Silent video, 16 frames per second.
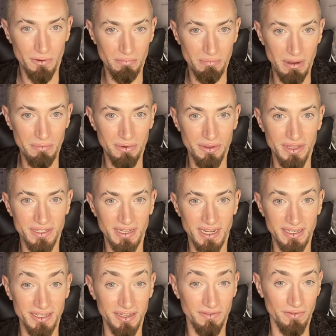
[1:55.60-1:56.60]
Remember this
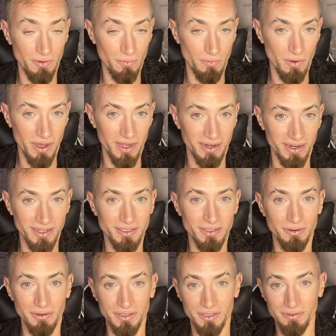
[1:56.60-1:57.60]
idea of the one, it's
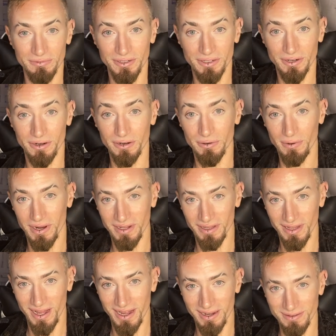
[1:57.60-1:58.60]
going to recur quite a
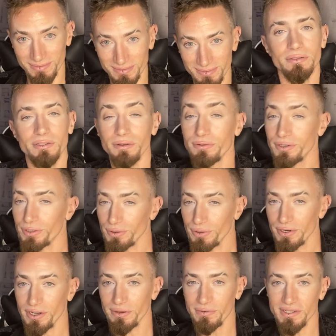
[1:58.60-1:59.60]
lot. So to
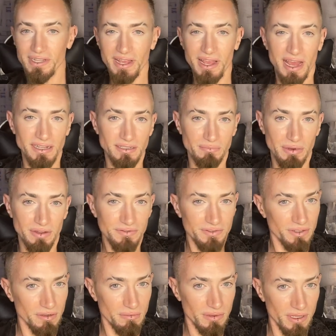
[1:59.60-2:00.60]
shorten it, we say as above,
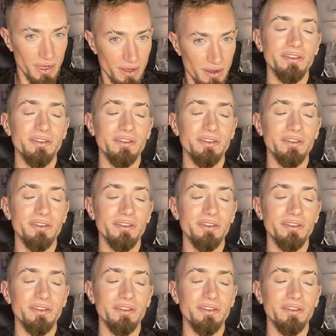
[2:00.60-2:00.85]
so below.